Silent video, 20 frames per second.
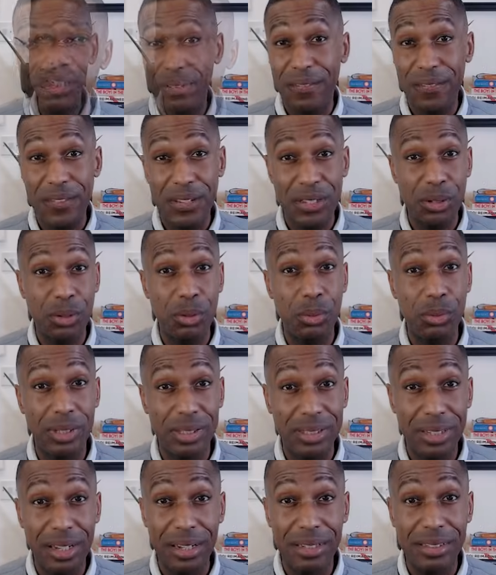physical
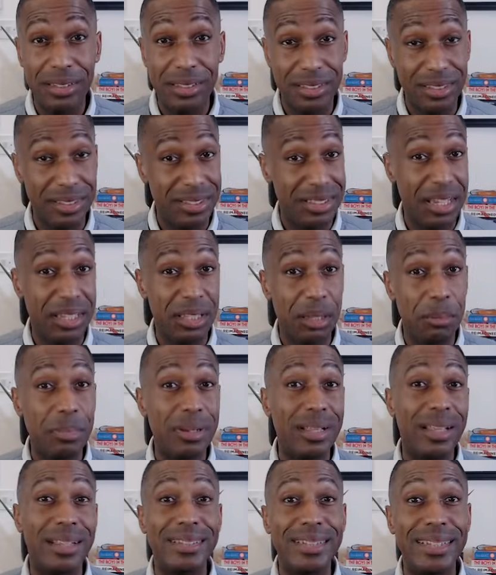design, the
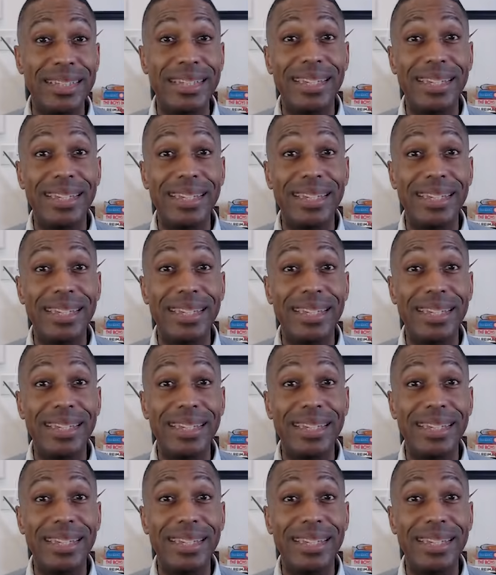sustainability,